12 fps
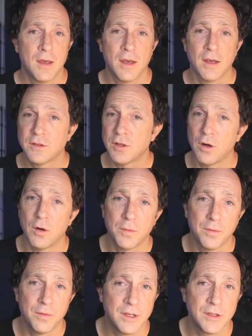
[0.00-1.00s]
And so
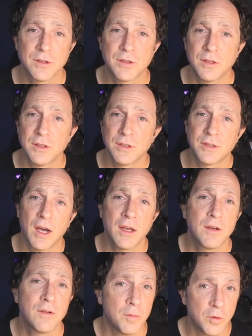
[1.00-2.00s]
they just
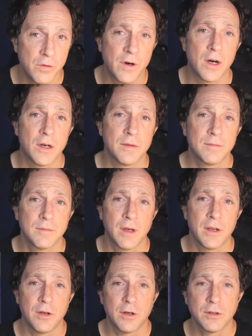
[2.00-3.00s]
decide to move on.
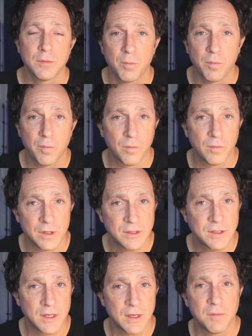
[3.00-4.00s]
And your
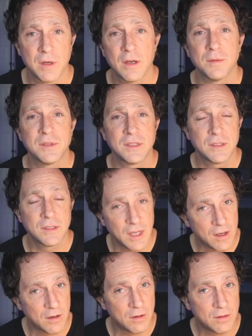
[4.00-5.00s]
listing becomes
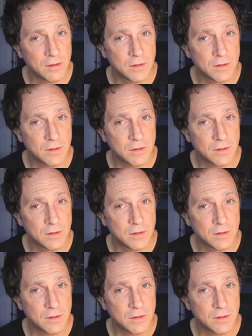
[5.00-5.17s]
stale